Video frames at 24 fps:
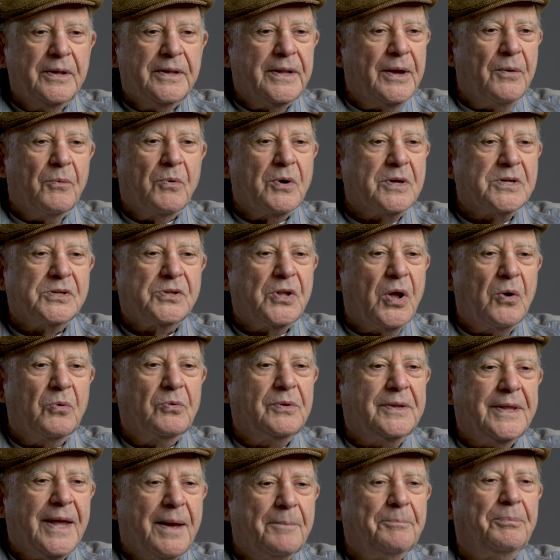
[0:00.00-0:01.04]
there was no
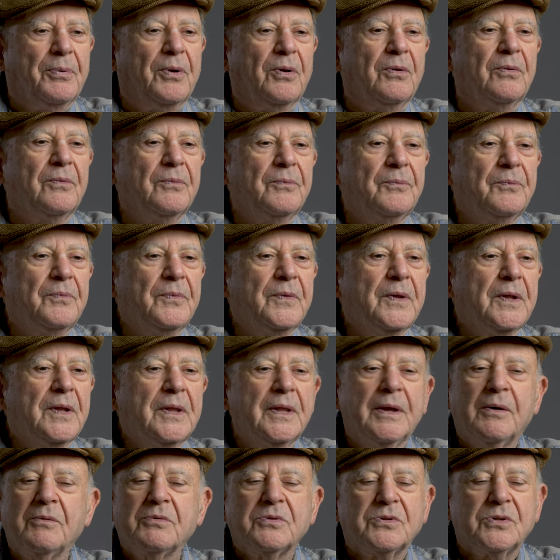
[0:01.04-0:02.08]
temple.
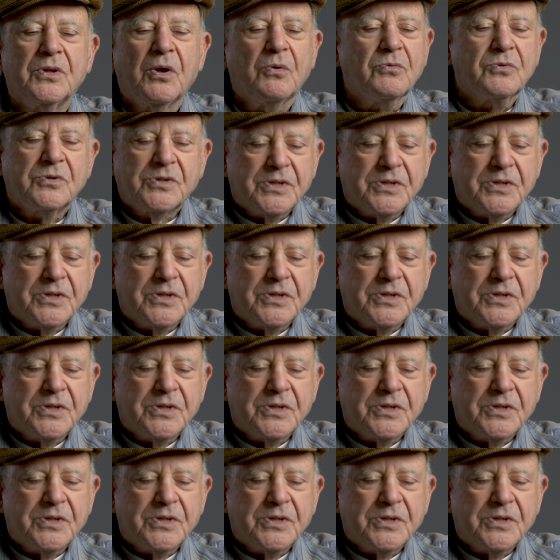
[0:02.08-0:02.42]
There was no